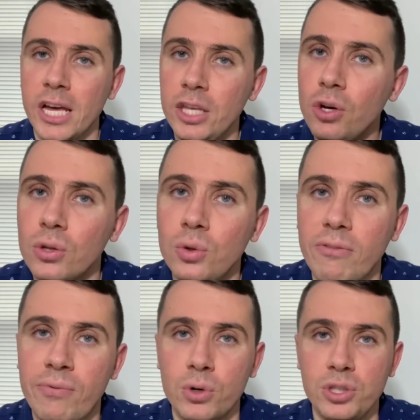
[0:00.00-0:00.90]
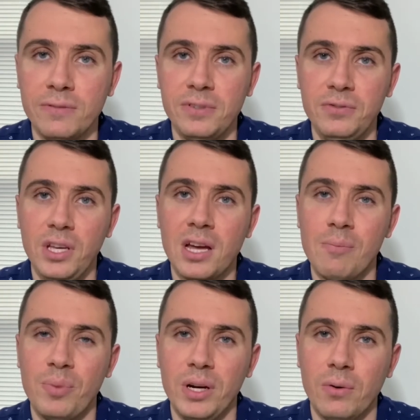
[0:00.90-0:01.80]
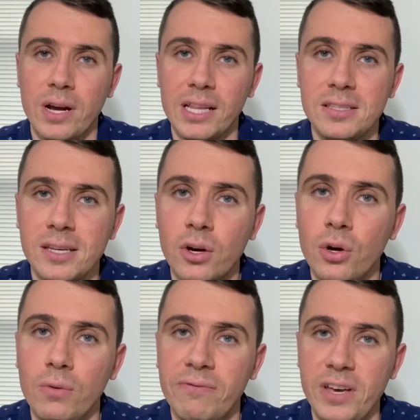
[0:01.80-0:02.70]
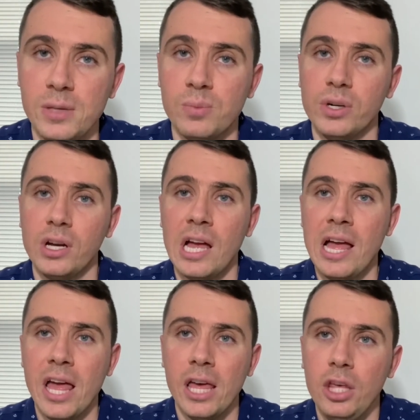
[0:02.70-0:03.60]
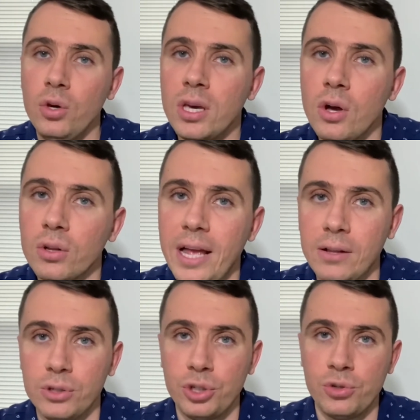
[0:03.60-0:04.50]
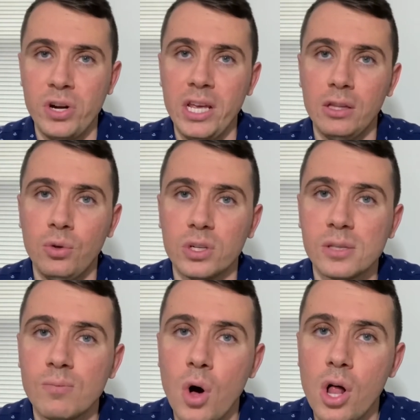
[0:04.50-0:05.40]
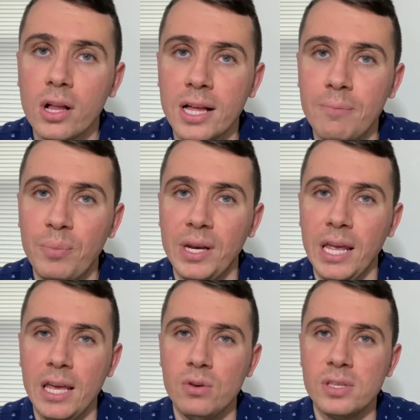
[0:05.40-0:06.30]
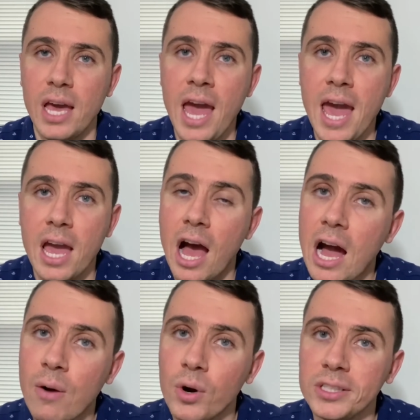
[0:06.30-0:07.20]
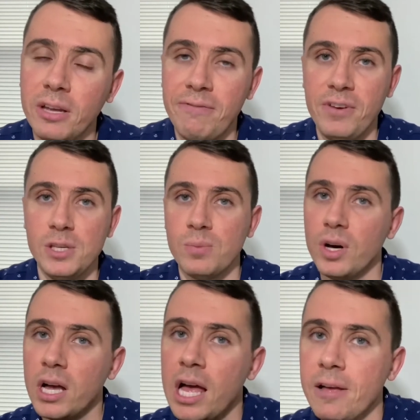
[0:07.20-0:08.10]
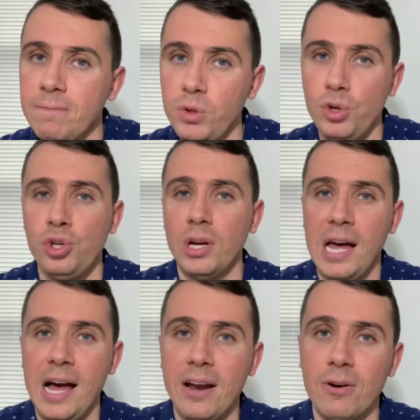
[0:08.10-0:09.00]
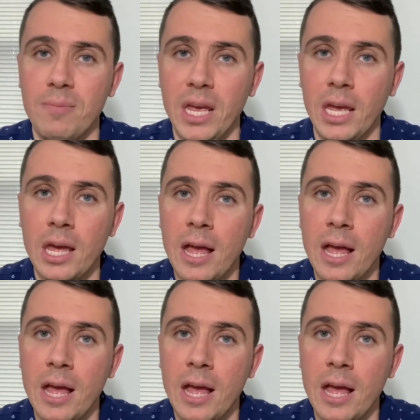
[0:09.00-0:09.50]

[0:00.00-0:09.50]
you go to a Fortune 50 company, right? Let's say go to Facebook. You can go down the street to a small company and you say, hey, I worked at Facebook, you should hire me.